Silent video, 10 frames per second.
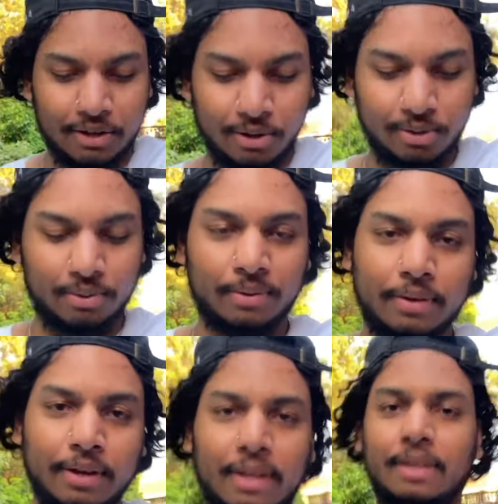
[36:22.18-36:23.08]
You know,
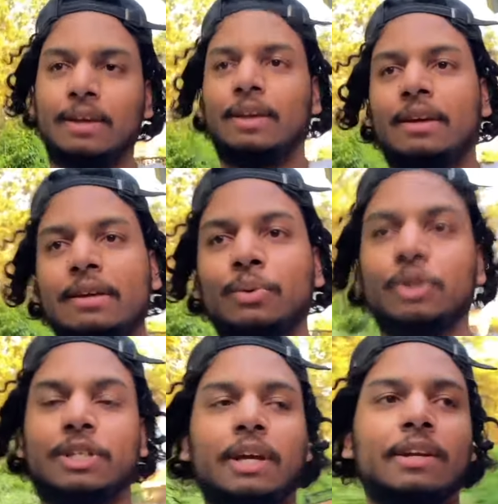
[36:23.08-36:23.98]

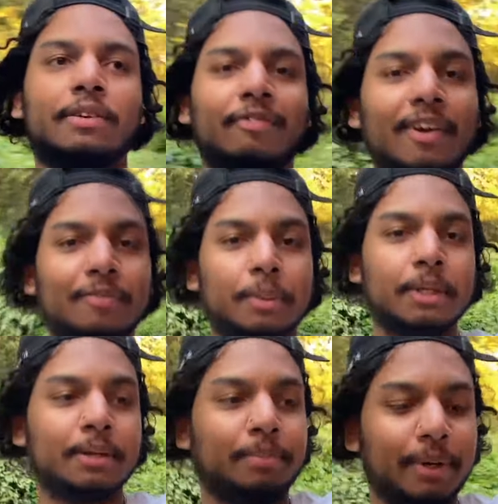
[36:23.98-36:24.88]
wish I could have kept
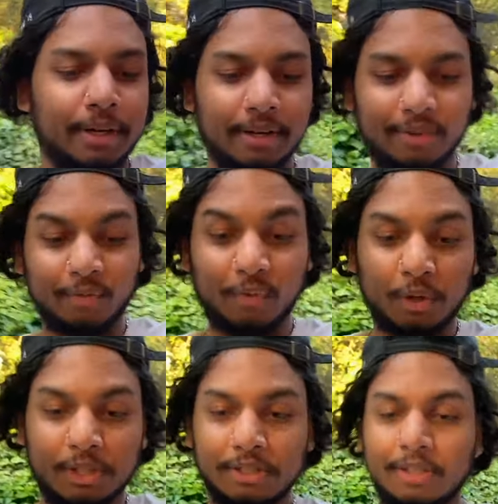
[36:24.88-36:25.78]
it, but
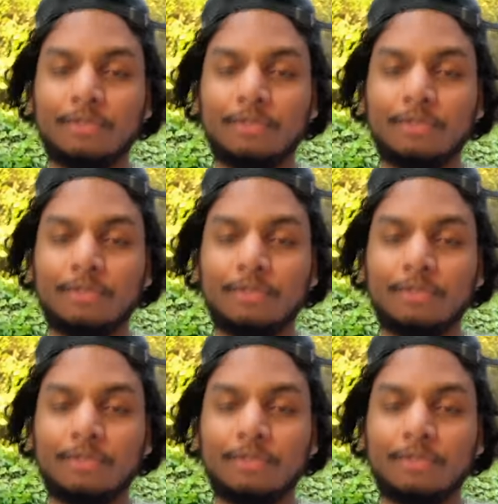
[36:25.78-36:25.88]
unfortunately